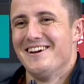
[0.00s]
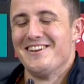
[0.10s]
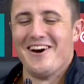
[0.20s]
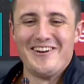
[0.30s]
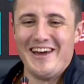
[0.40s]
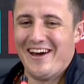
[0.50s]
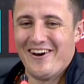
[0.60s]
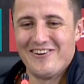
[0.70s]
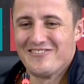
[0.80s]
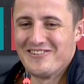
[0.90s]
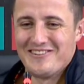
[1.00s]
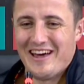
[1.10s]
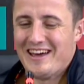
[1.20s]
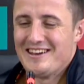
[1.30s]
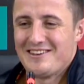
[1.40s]

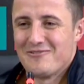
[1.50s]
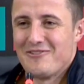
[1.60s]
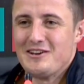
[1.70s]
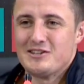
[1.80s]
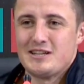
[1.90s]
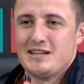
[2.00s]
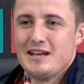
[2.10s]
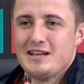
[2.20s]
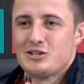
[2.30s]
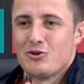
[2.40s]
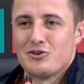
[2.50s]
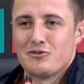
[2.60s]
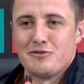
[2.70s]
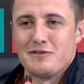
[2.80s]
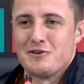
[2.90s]
like, when you see nearly
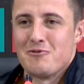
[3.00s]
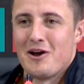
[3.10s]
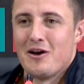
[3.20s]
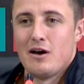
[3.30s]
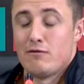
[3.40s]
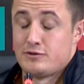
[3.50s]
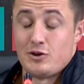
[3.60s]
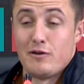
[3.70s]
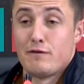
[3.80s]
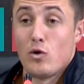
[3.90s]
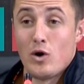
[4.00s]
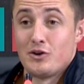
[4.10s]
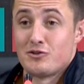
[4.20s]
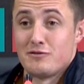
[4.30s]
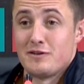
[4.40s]

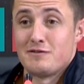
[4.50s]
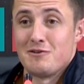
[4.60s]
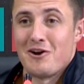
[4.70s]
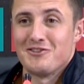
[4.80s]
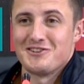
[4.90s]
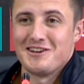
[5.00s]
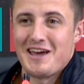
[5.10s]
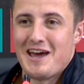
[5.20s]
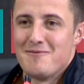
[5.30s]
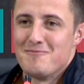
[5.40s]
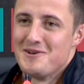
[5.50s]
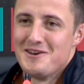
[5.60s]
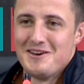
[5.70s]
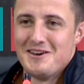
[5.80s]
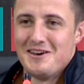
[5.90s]
450 runs in a game,
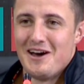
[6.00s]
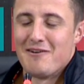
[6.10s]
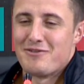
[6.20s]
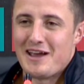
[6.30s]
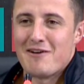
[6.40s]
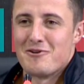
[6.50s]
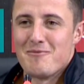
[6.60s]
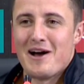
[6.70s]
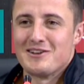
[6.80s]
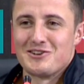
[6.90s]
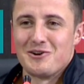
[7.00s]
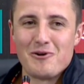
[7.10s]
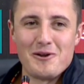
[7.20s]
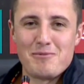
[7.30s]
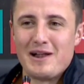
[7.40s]
I think every batter's going to
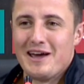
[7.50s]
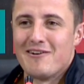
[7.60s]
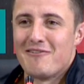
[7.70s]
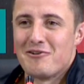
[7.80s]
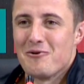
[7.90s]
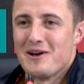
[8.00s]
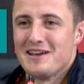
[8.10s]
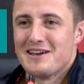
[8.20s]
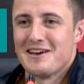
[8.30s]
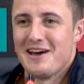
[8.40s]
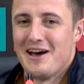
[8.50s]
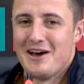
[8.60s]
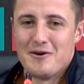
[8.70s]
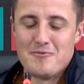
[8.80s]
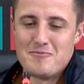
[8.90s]
want to play here every week.
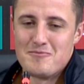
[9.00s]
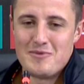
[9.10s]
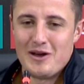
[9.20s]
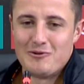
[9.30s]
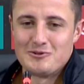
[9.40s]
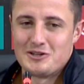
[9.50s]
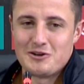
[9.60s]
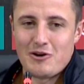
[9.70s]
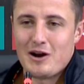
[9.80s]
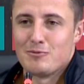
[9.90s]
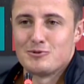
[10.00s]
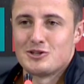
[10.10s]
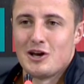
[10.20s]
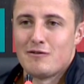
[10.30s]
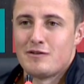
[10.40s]
It was an incredible
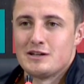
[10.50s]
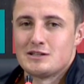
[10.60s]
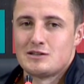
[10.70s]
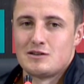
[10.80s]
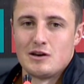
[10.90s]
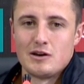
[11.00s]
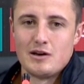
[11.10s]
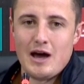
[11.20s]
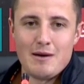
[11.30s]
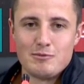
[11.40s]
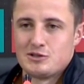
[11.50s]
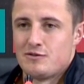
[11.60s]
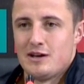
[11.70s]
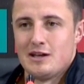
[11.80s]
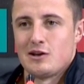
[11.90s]
surface. The
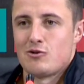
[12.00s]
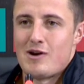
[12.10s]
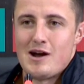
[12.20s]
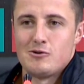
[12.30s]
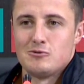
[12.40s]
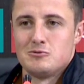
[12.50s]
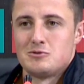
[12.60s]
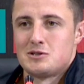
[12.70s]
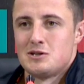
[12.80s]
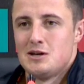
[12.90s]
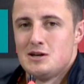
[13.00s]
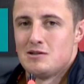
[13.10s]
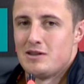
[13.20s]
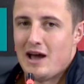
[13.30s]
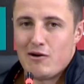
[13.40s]
atmosphere, the crowds,
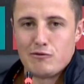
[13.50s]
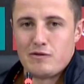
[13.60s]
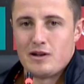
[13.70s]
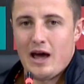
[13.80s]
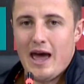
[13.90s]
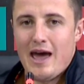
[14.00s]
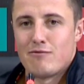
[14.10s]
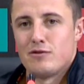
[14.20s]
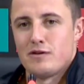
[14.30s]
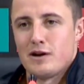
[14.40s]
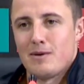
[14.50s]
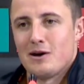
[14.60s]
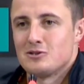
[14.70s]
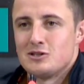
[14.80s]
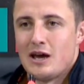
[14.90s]
the outfit, like, everything
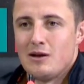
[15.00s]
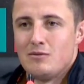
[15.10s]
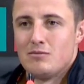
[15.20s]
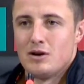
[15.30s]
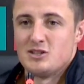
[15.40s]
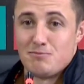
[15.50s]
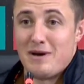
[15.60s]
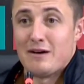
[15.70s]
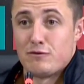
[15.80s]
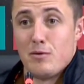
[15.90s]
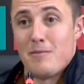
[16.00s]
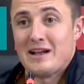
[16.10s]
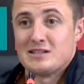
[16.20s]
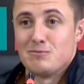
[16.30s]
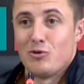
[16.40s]
about today, as a bat, from a
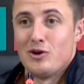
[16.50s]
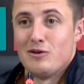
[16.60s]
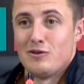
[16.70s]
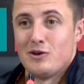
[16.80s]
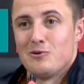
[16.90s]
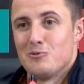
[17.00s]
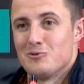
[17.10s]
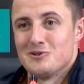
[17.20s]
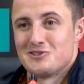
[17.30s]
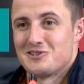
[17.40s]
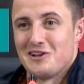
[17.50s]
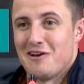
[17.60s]
batting point of view, was